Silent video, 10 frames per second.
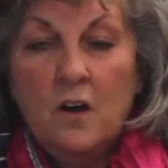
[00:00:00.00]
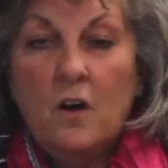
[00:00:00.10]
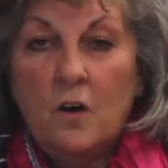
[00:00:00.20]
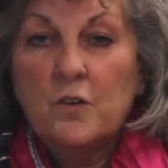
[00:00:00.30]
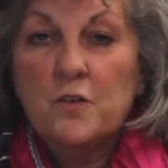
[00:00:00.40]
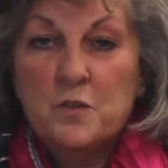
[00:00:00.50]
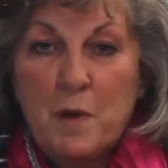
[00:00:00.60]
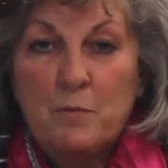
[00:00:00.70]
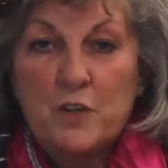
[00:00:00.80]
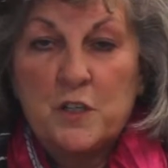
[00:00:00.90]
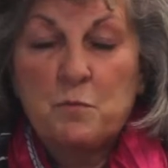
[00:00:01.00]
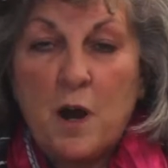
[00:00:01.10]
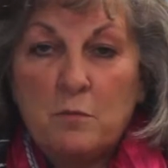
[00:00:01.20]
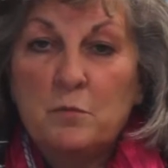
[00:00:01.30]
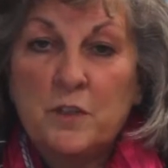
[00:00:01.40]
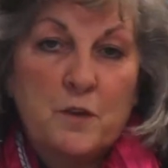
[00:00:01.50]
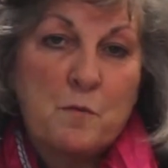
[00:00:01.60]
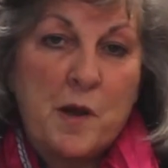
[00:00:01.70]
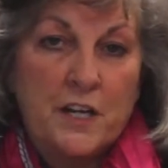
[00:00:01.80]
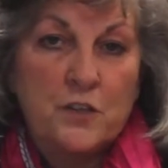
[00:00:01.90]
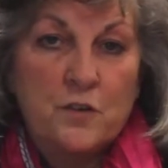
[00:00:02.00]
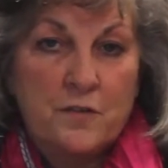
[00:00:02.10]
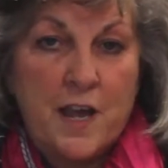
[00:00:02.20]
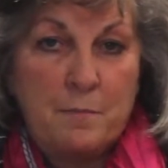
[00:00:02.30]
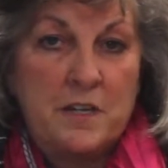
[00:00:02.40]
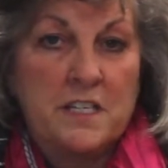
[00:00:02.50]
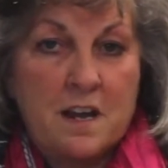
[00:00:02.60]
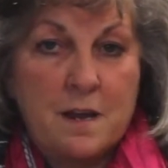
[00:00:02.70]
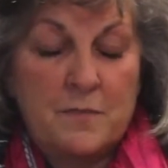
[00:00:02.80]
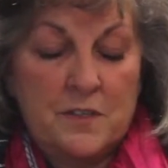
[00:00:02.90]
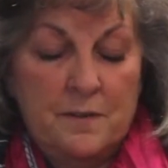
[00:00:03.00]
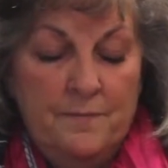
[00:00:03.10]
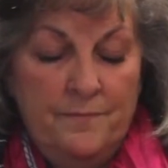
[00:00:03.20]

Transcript: All those memories probably remind you of happy times.